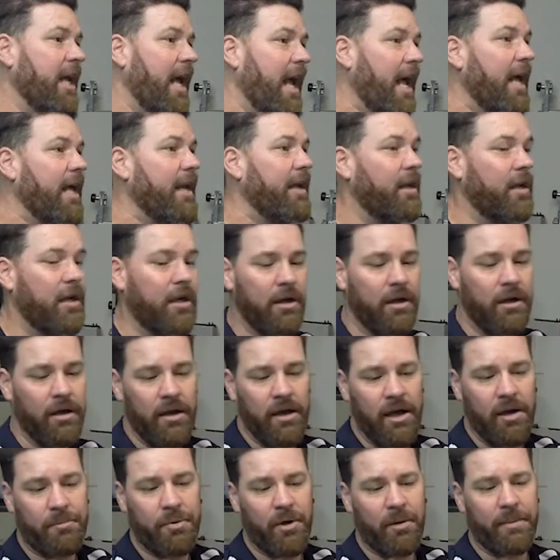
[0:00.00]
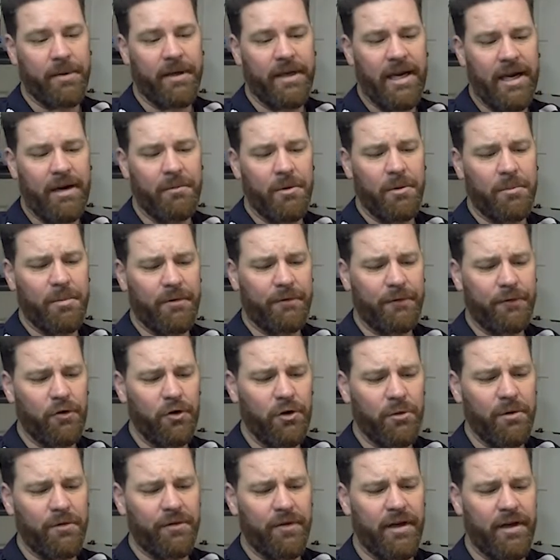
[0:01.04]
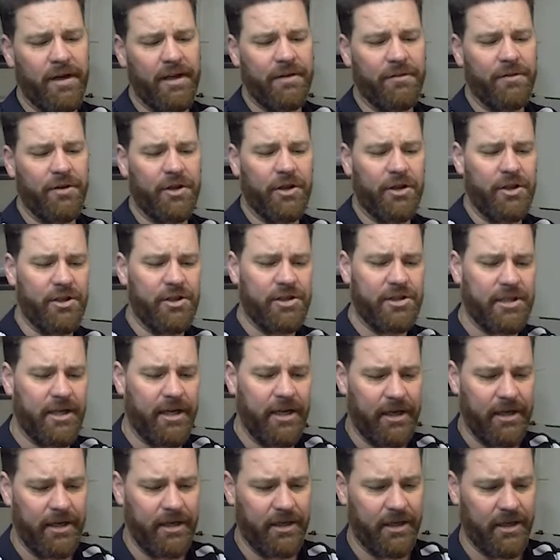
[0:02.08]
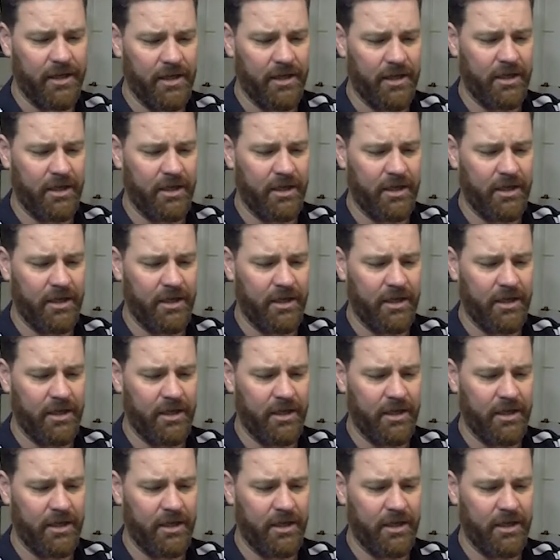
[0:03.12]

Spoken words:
had a proper camera before. We've only ever used a